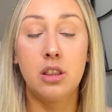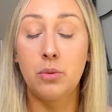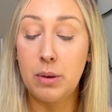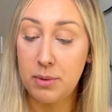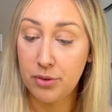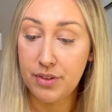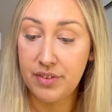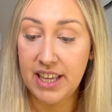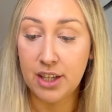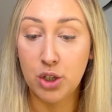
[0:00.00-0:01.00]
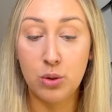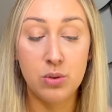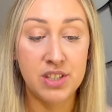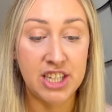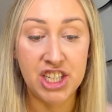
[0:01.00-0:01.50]
The woman of the vehicle
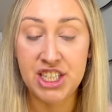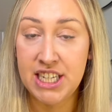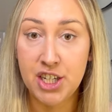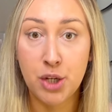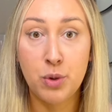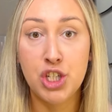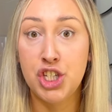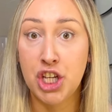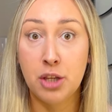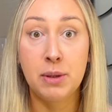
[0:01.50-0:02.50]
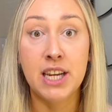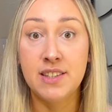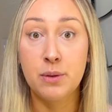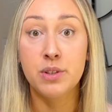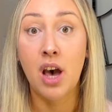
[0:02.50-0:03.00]
said she didn't know what to do because
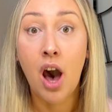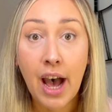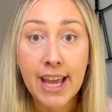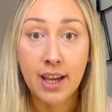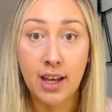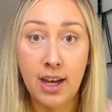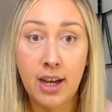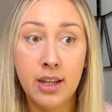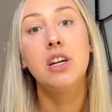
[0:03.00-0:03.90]
it was a hire car.